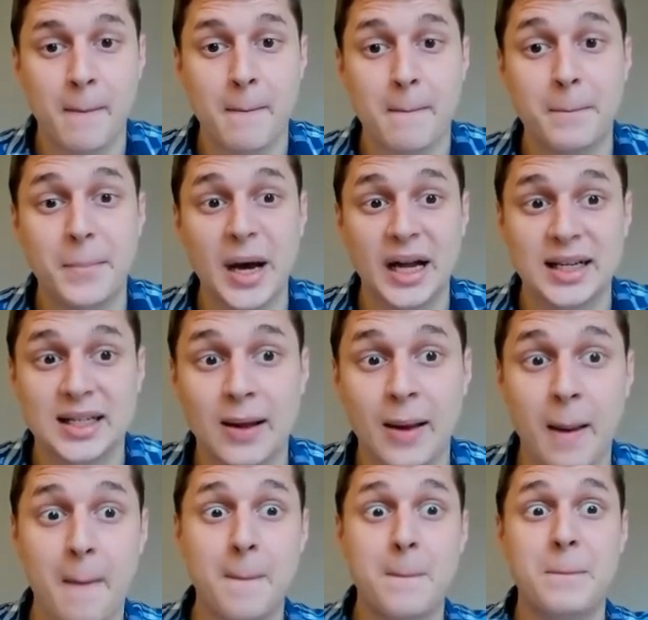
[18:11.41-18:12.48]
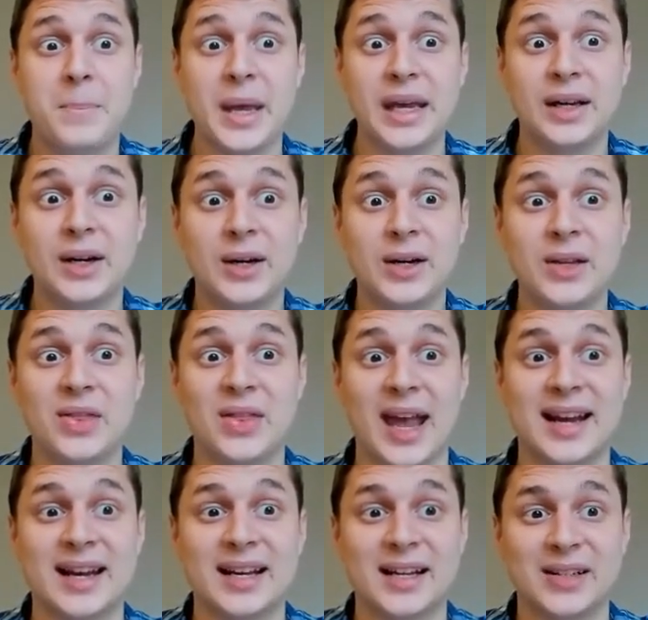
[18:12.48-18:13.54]
but bigger
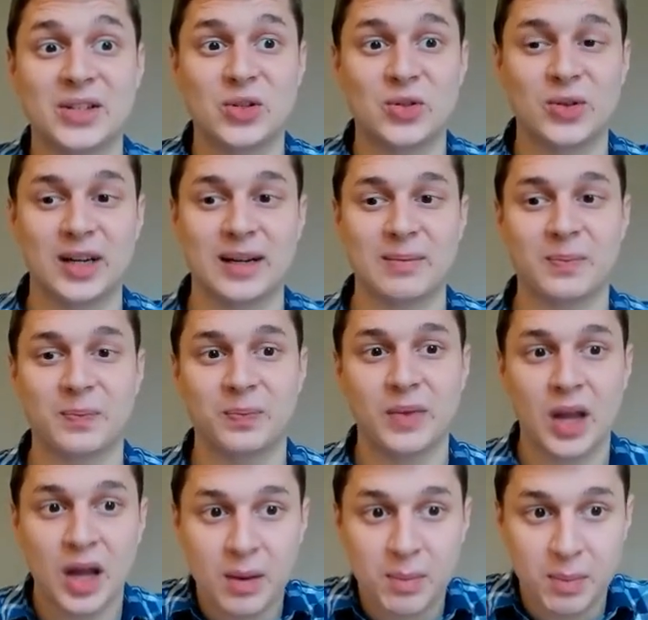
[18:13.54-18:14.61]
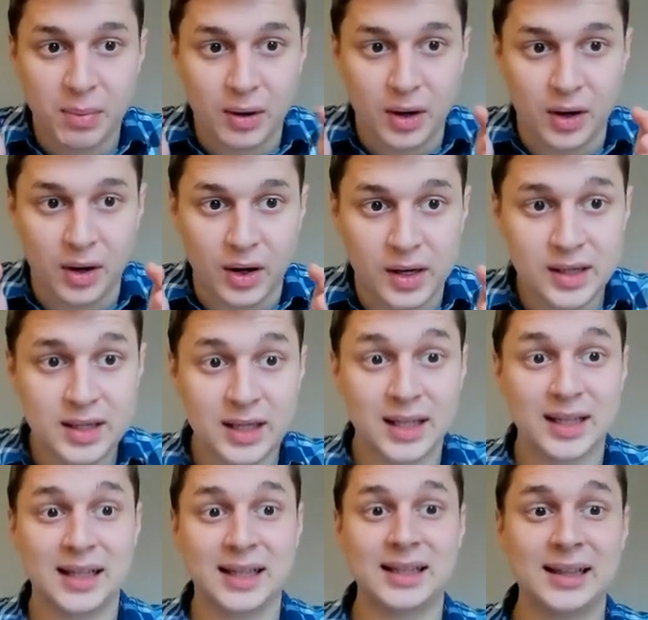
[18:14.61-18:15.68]
than a stream. Pond,
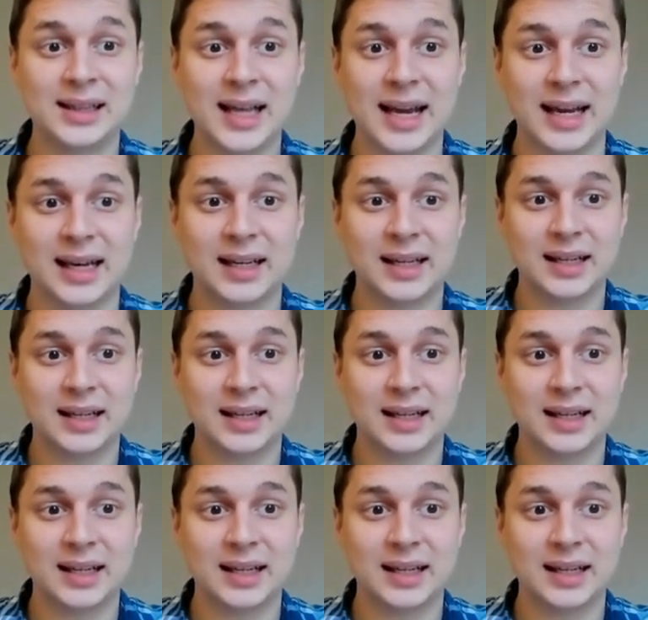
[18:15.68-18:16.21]
lake.